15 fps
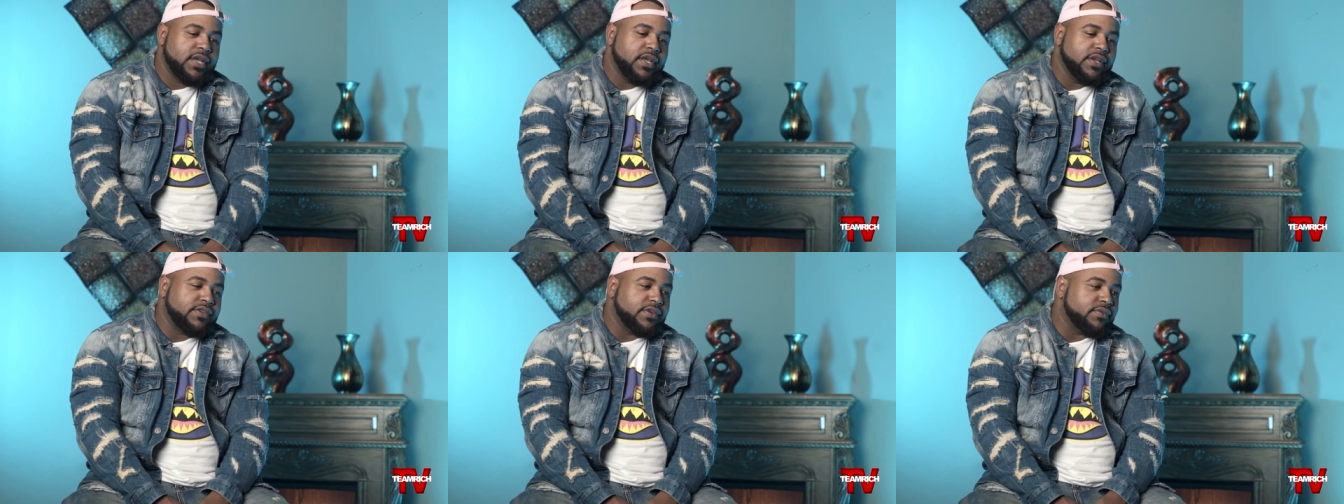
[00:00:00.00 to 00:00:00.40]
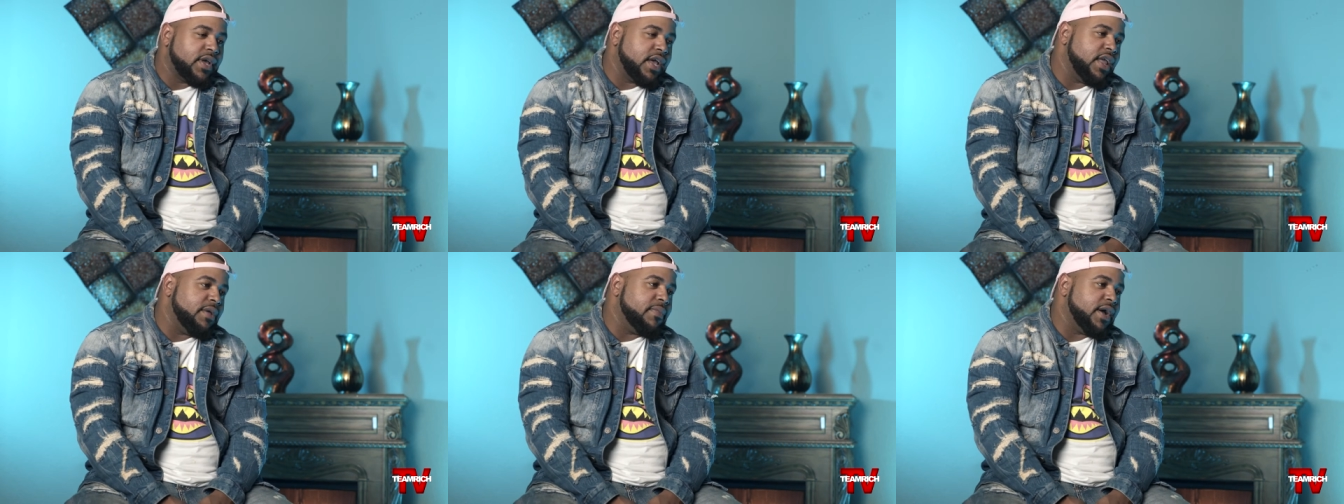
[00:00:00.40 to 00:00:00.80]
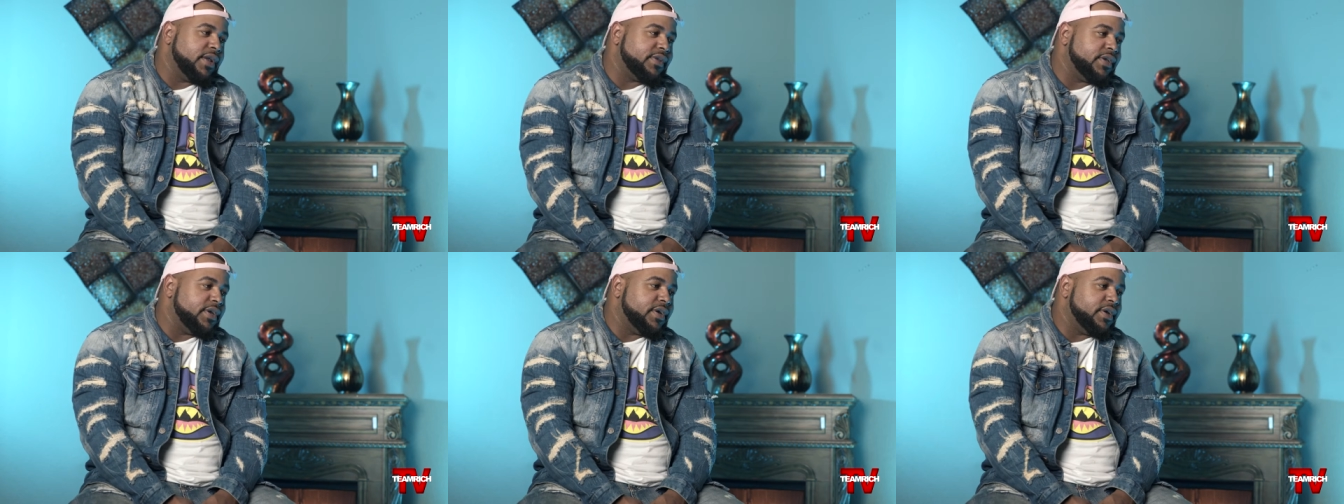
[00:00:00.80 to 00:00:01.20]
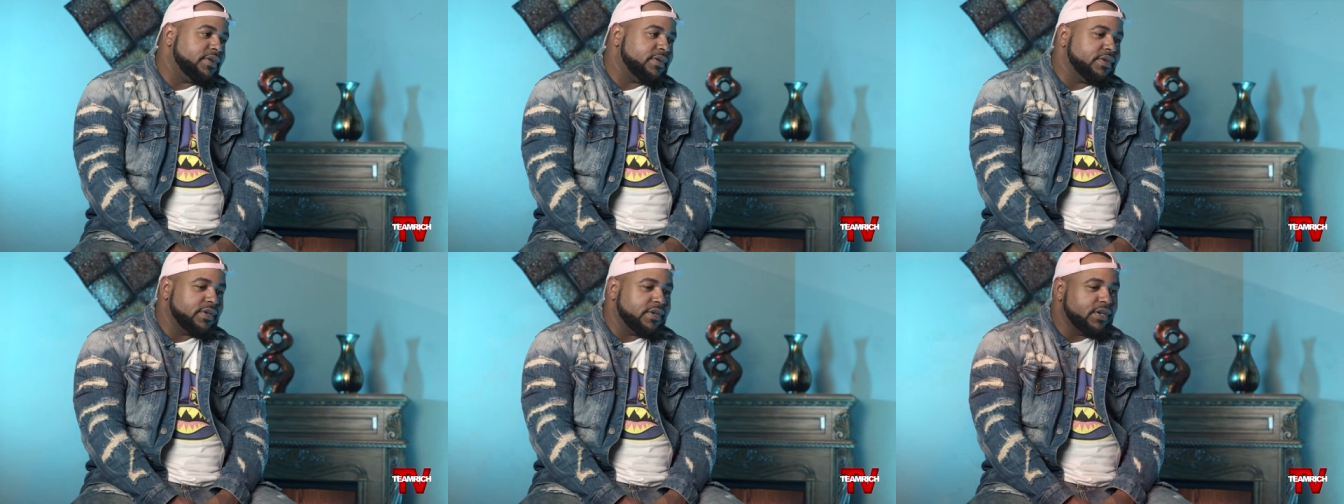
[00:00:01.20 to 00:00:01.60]
get your name out there
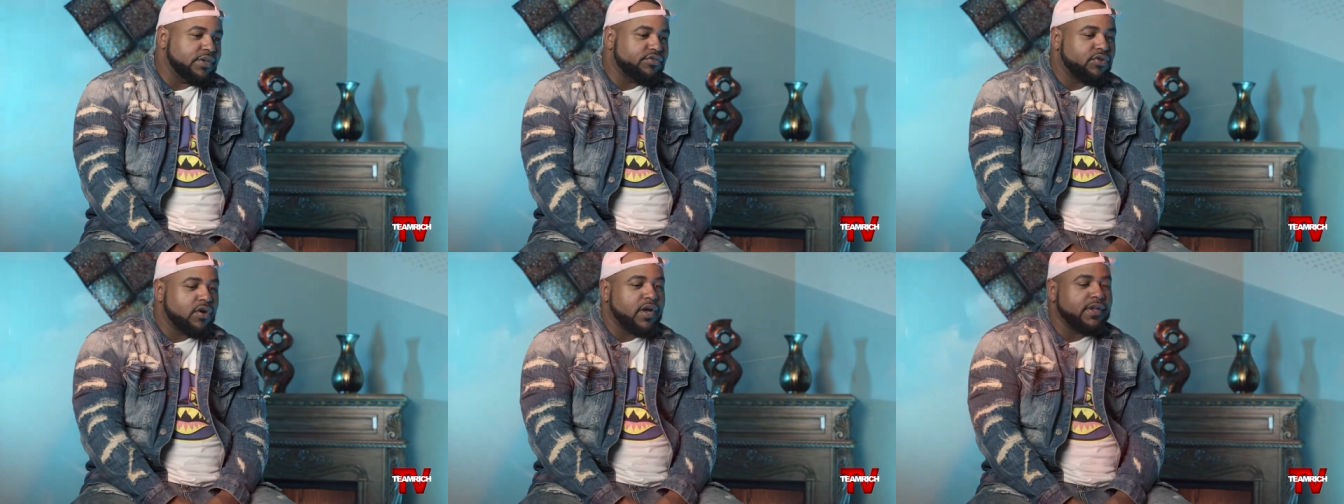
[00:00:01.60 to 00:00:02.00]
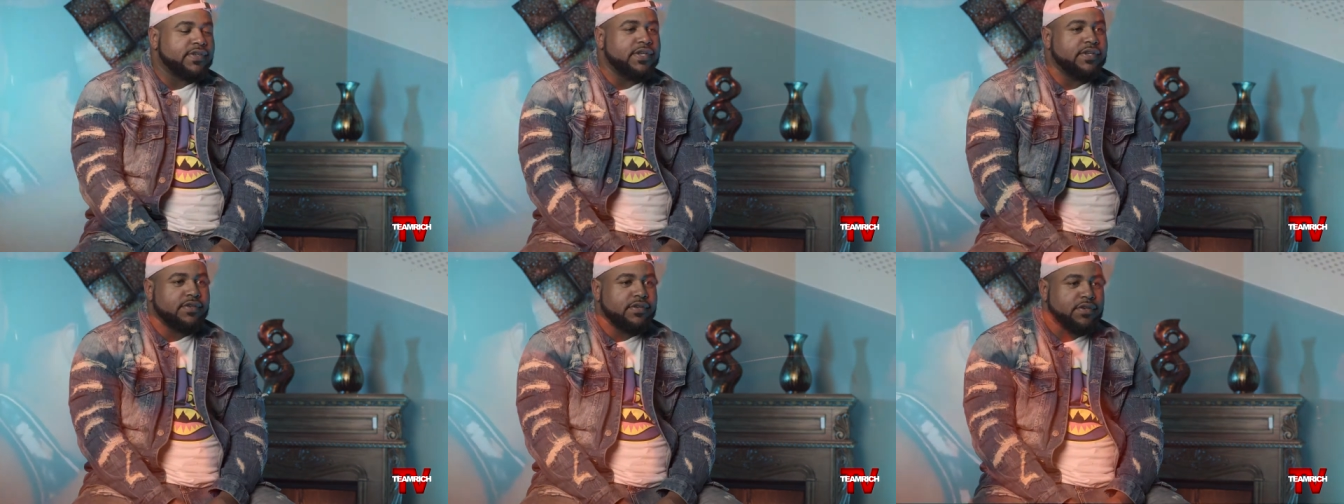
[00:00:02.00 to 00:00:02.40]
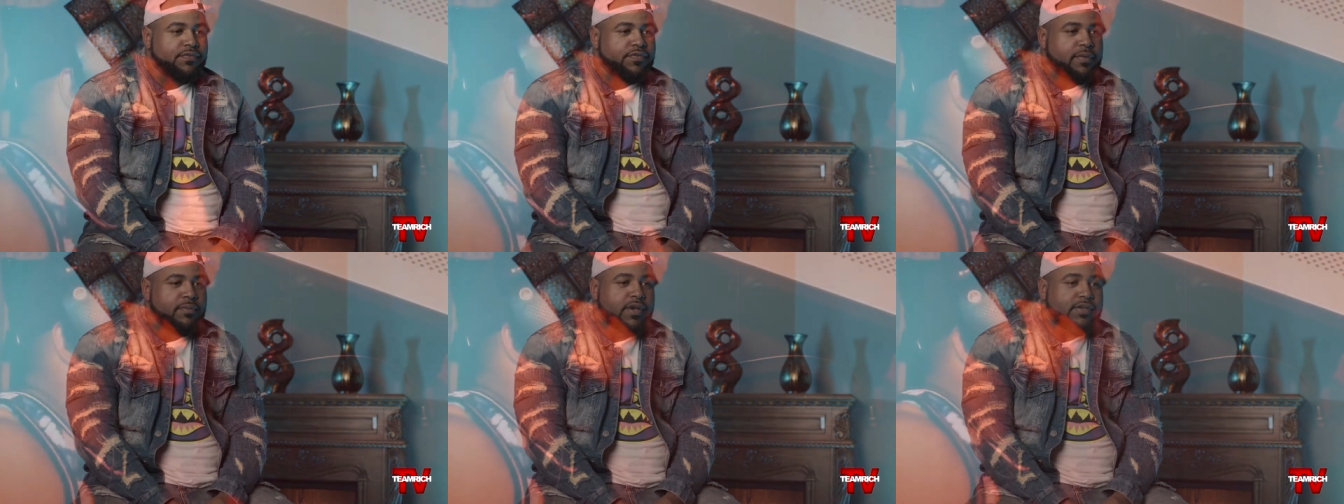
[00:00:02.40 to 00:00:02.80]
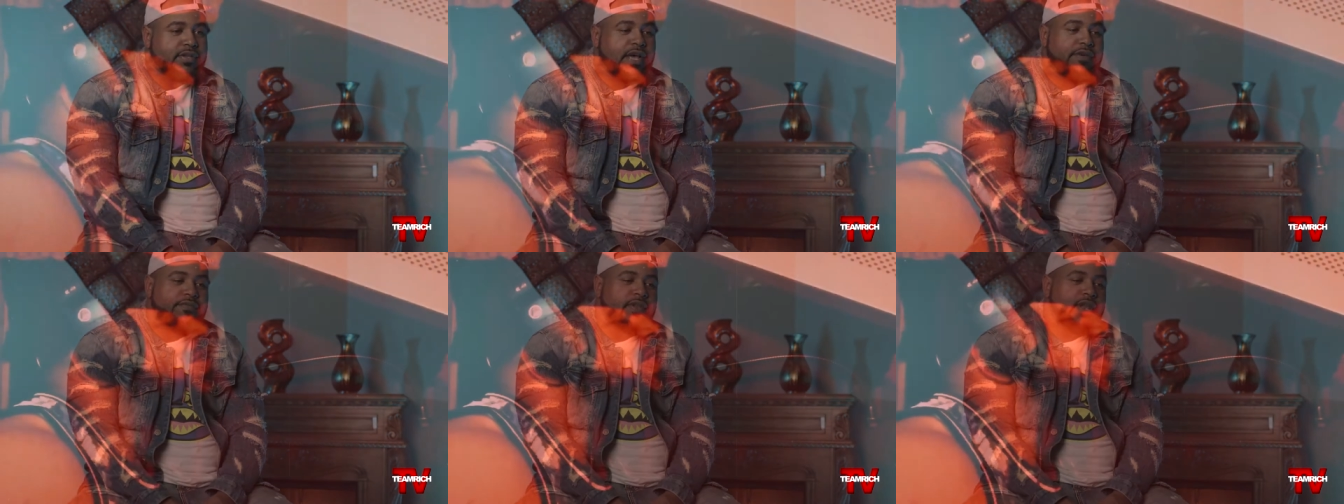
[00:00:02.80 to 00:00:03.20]
and, and draw attention, you feel me?
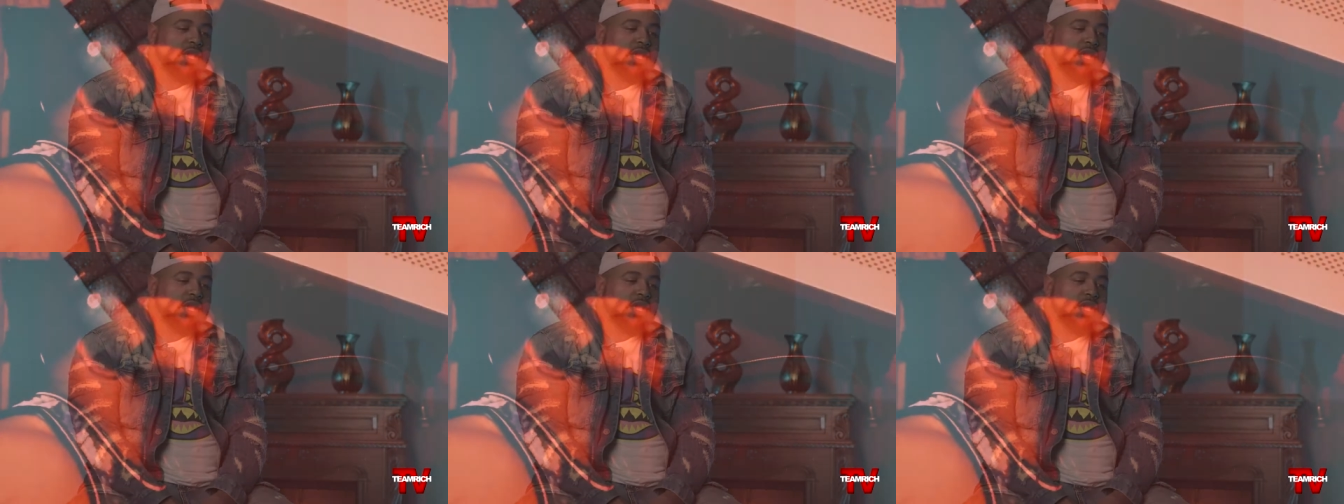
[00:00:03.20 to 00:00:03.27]
Because I feel